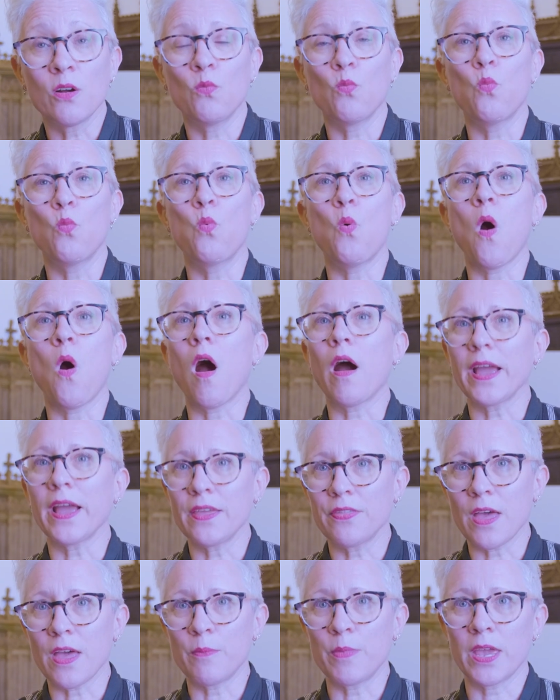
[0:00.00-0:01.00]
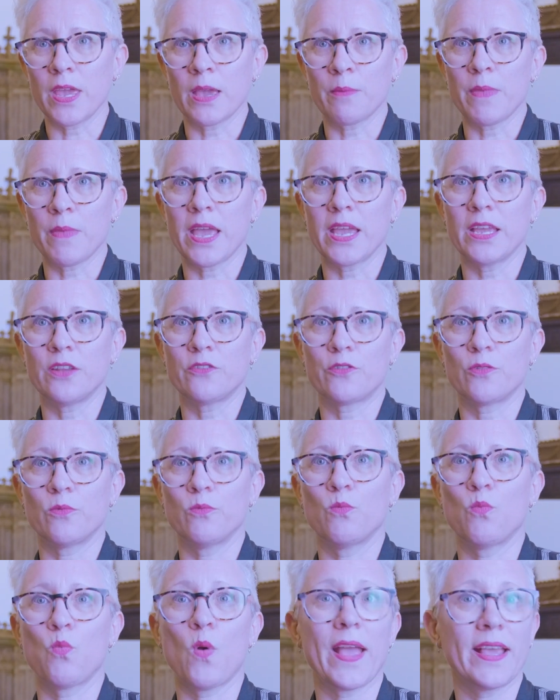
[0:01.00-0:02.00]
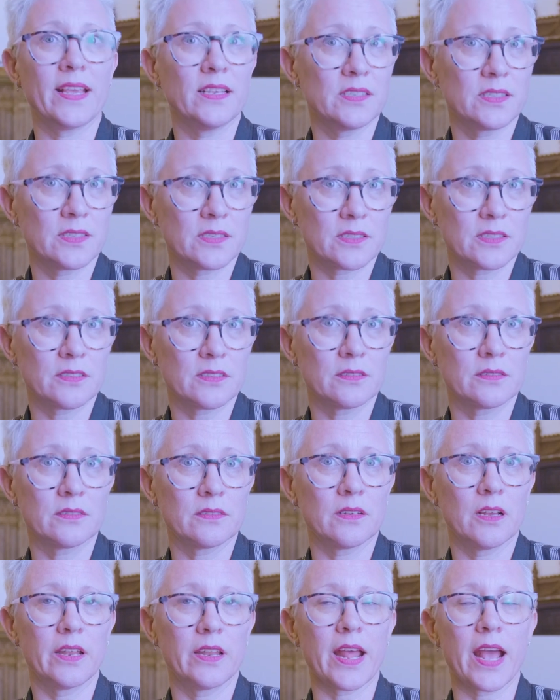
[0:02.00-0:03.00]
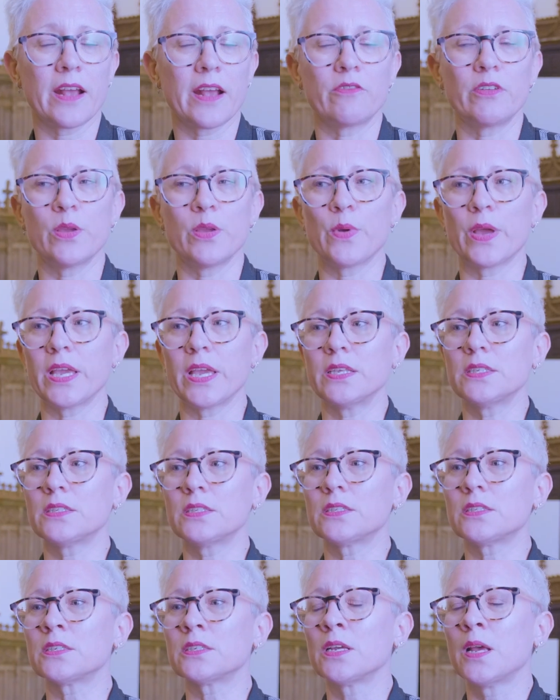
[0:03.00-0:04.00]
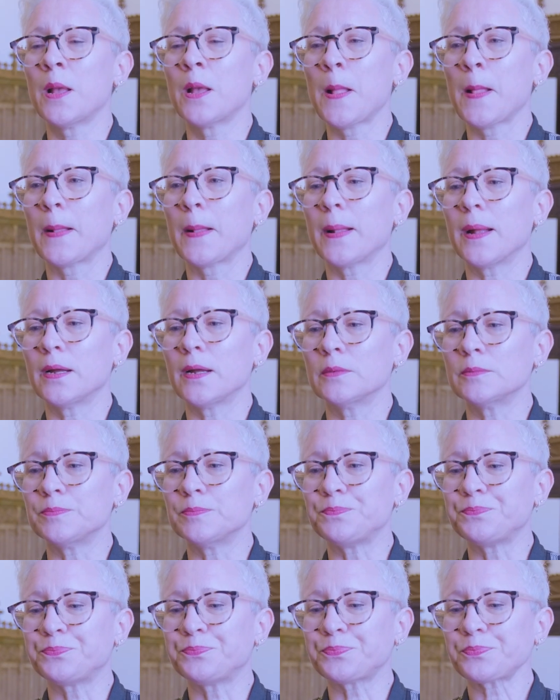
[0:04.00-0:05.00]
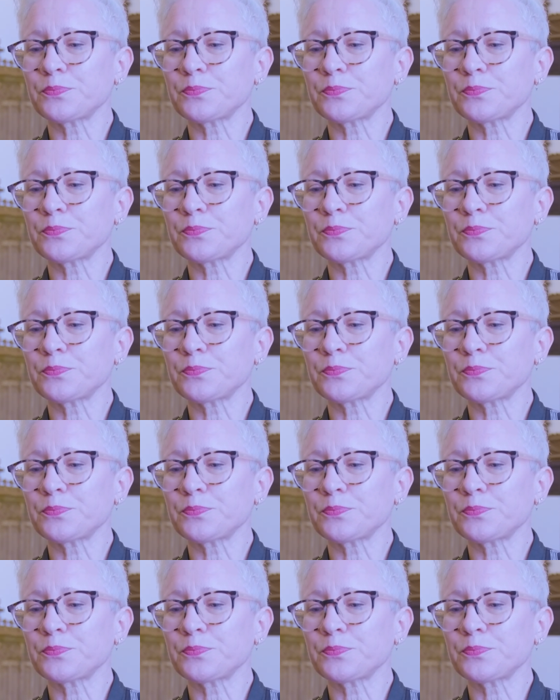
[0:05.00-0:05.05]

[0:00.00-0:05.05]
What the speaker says: why they're being made from waste and agri-waste, and